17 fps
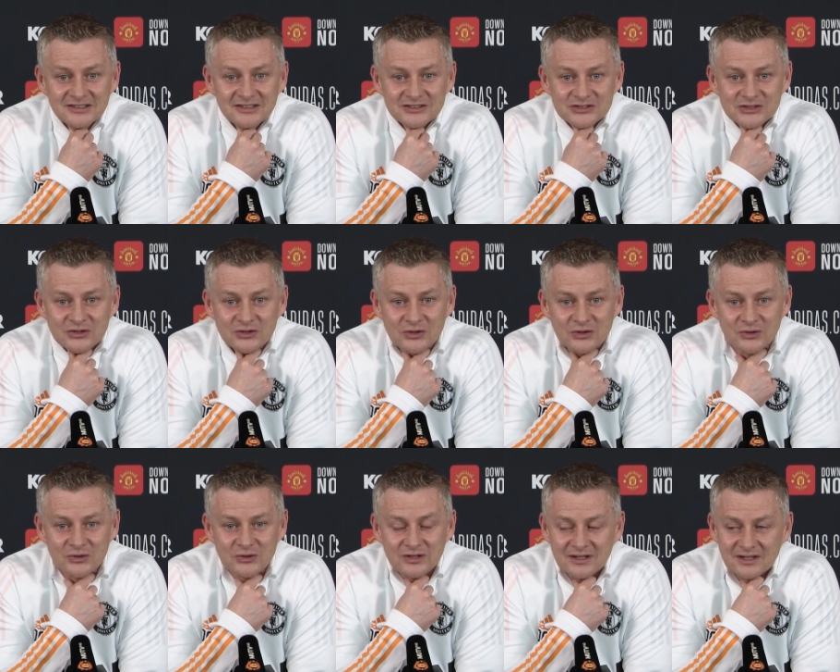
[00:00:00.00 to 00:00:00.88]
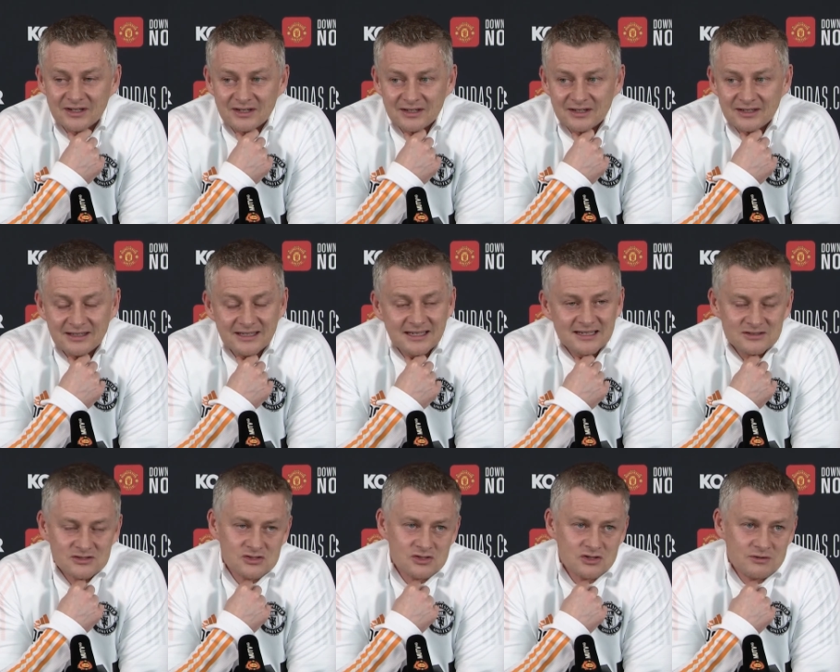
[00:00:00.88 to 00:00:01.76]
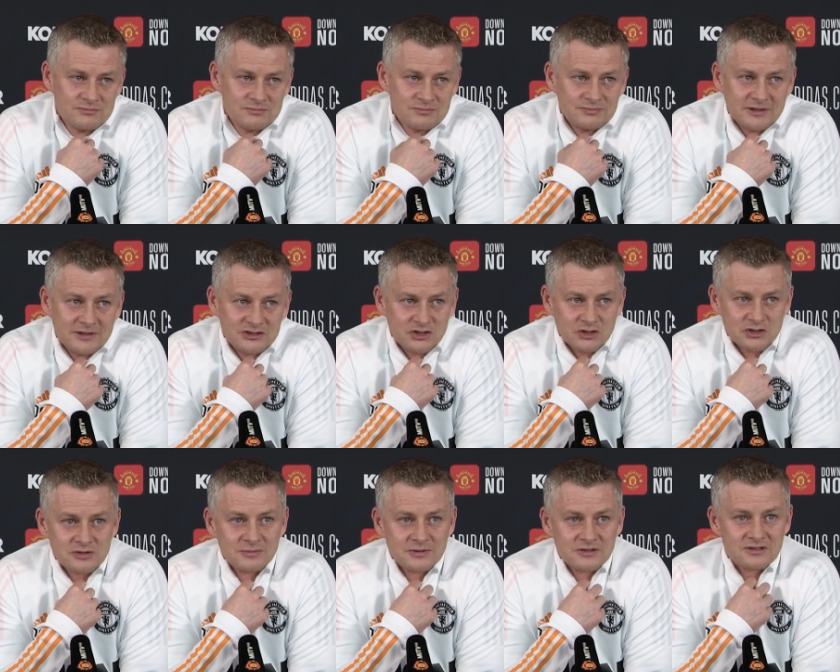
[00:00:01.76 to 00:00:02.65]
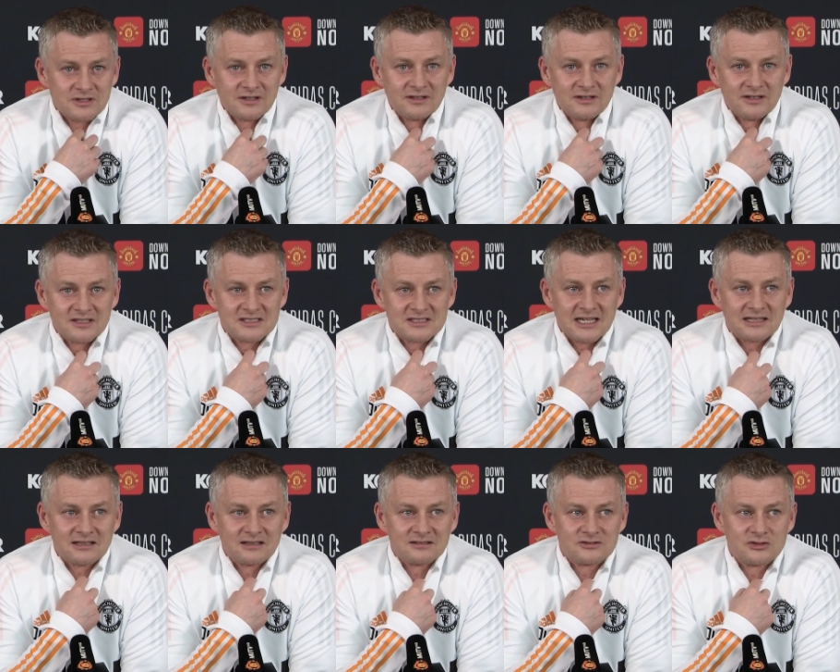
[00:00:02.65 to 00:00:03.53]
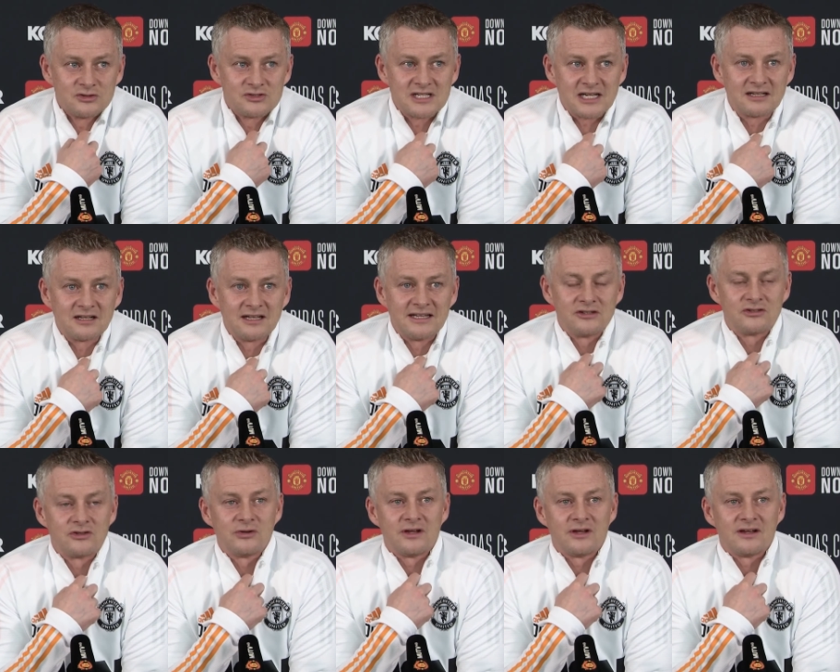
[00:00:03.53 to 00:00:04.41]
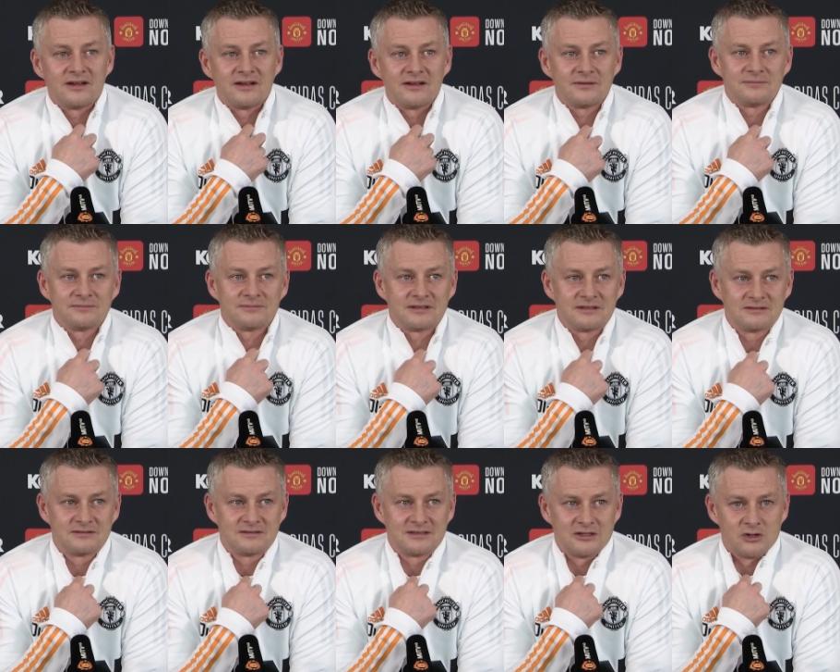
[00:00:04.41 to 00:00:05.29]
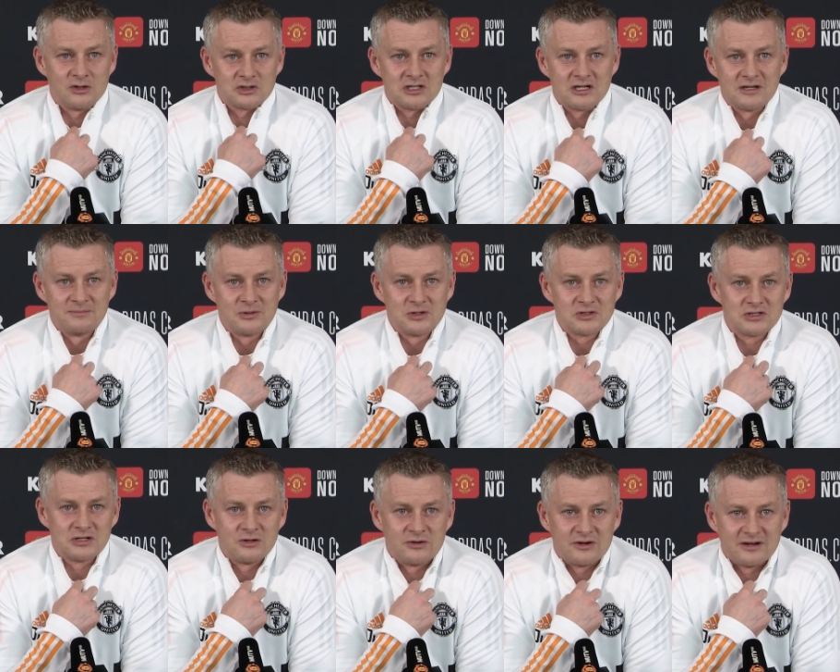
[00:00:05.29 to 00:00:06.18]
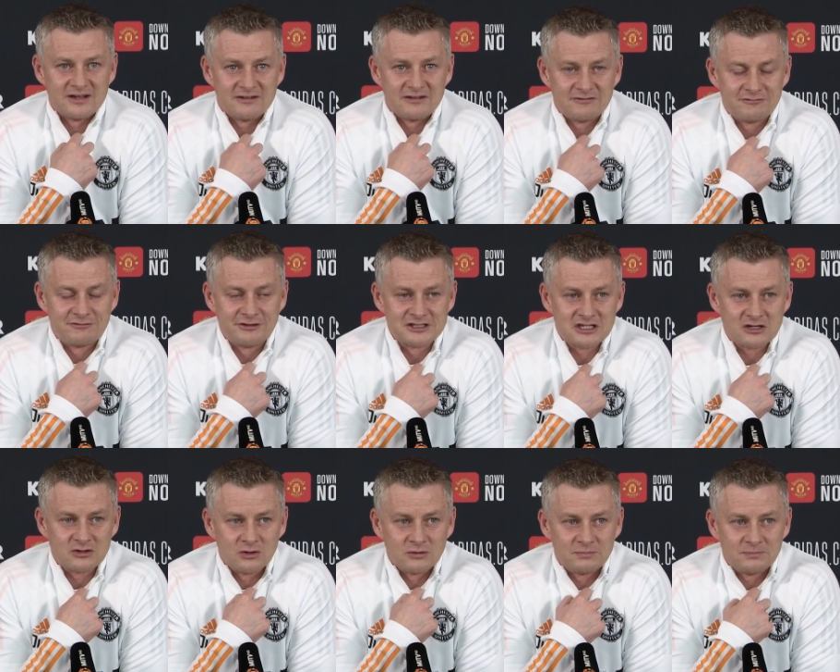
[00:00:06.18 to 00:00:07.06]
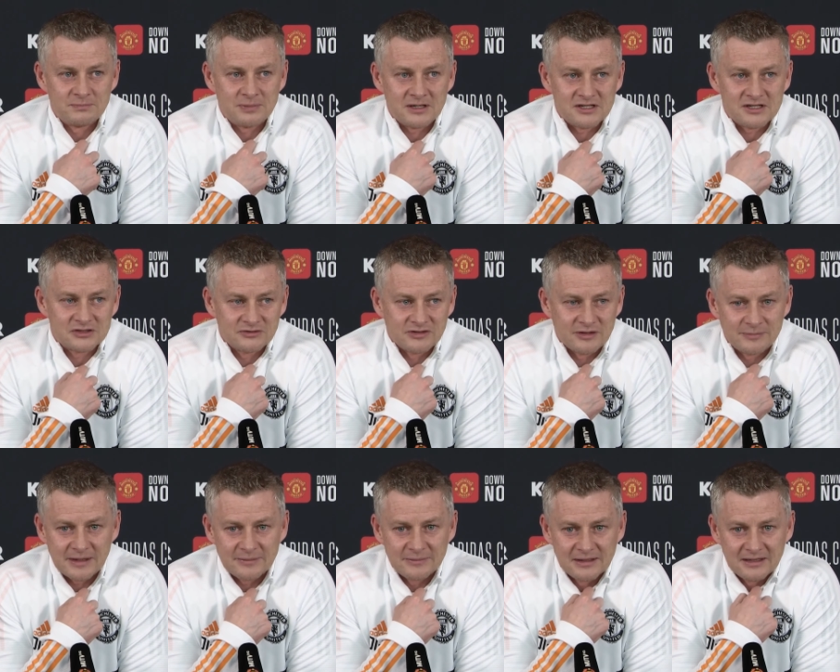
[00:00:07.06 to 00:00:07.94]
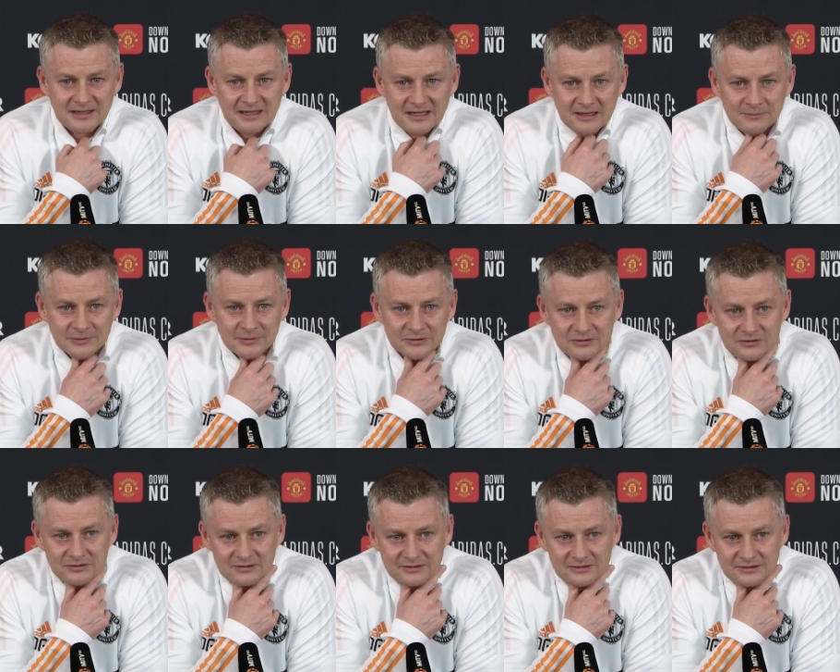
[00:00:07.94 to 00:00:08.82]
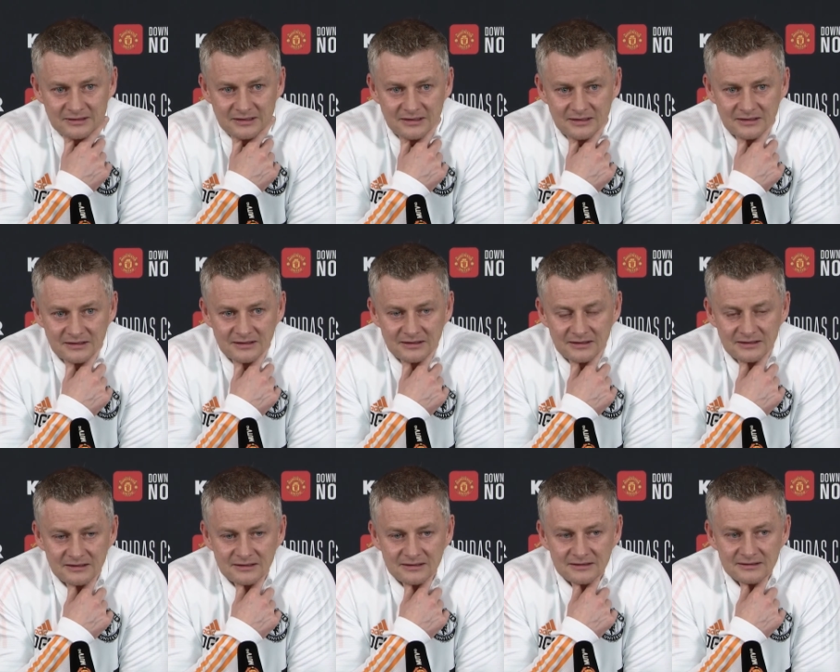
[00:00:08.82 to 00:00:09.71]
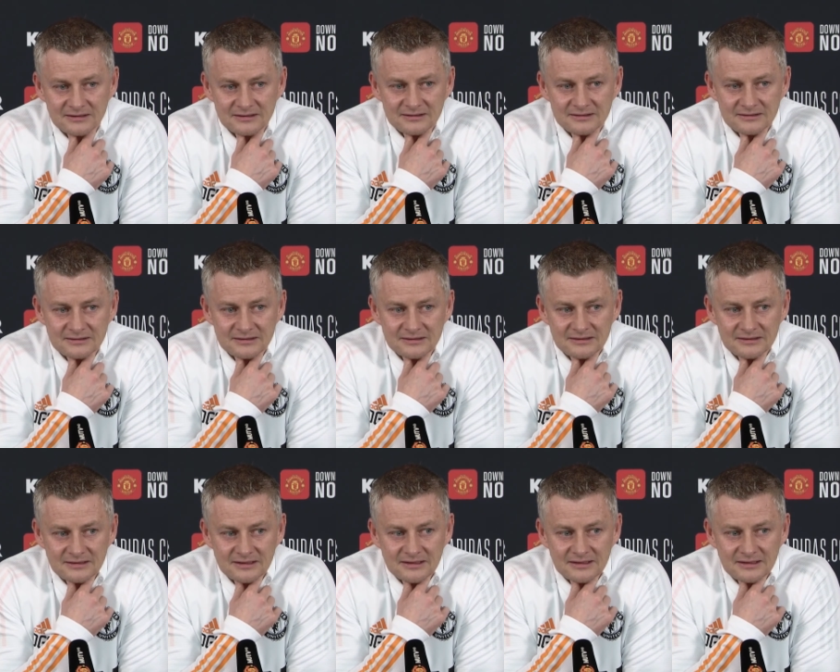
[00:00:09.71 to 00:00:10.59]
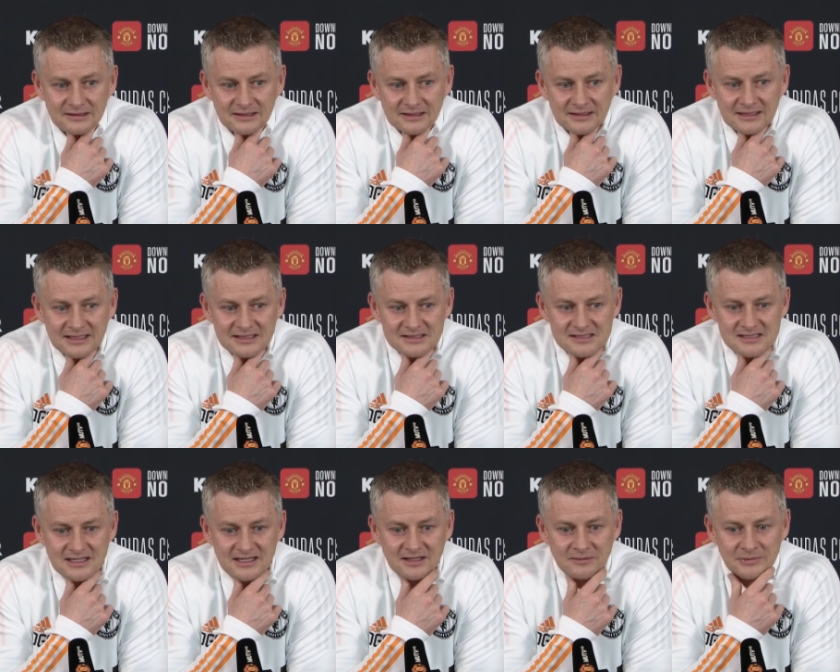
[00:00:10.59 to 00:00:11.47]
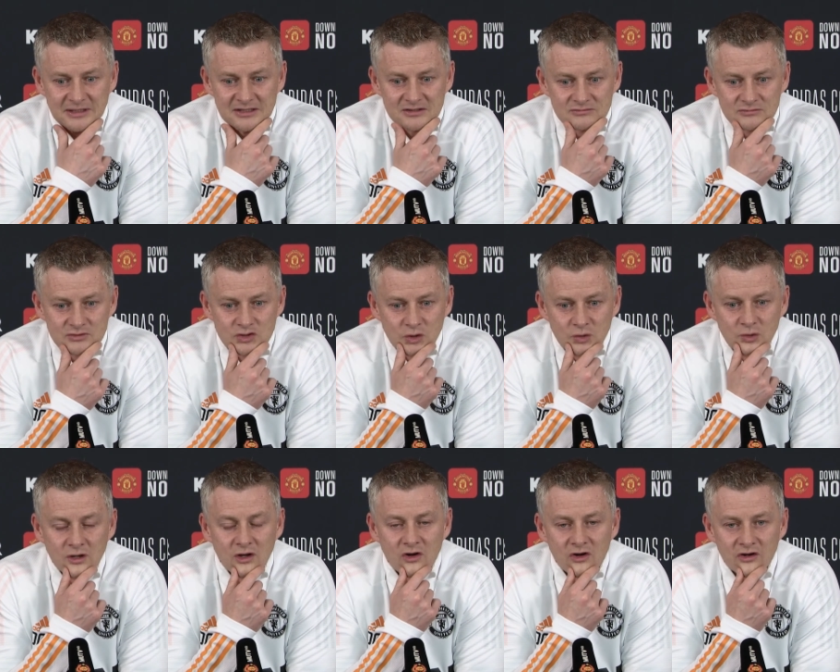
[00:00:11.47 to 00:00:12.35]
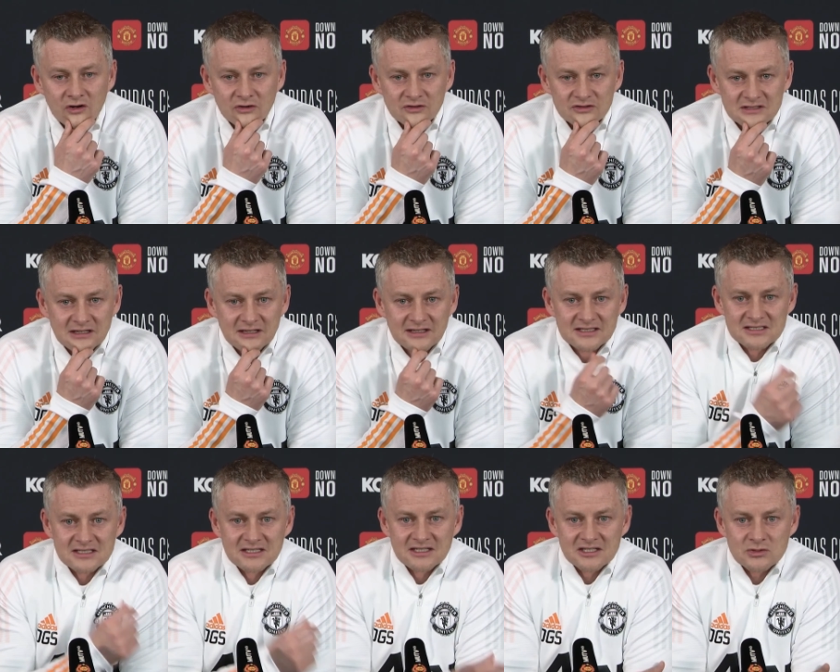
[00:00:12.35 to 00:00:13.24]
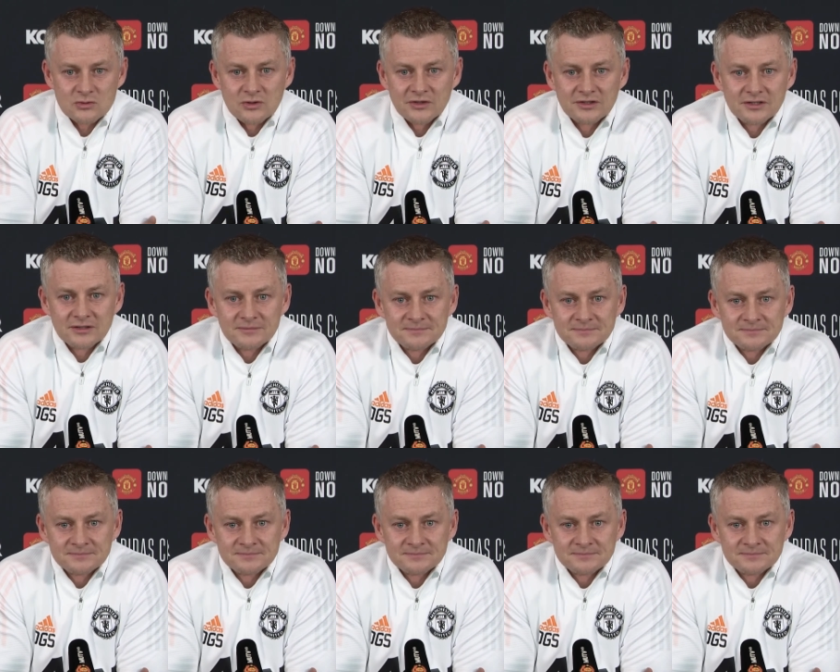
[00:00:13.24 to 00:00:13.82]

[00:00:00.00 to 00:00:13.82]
So, yeah, some adjustment and settle into the hustle and bustle or the physical part of the Premier League. But I can't see it be too long until he's in the squad.